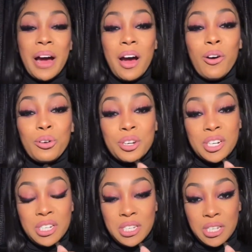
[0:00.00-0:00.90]
My
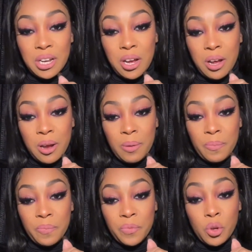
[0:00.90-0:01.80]
oldest,
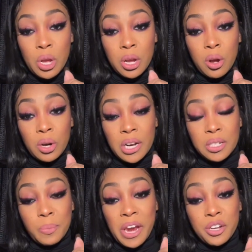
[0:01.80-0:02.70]
you can go to
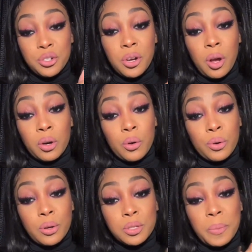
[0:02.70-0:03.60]
his page. You can go to
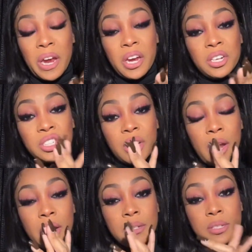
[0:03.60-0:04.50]
Uno's page
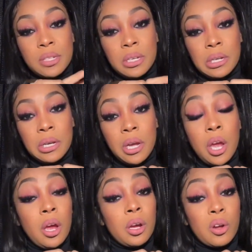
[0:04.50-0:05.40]
and see,
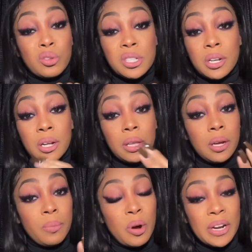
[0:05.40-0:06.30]
go to the
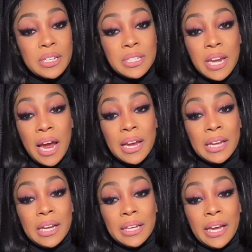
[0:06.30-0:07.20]
club on his night
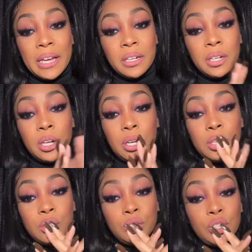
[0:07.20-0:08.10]
in Atlanta.
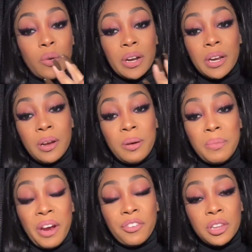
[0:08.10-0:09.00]
Join
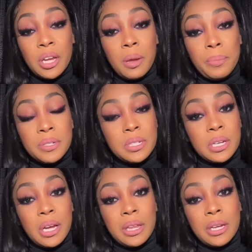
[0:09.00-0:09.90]
him. Everything he puts
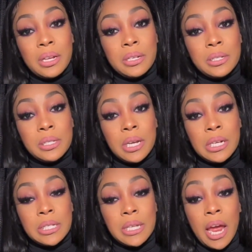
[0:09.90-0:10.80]
together is
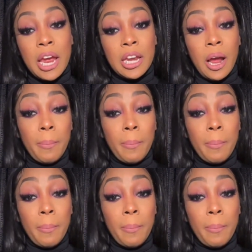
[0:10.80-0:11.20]
insane.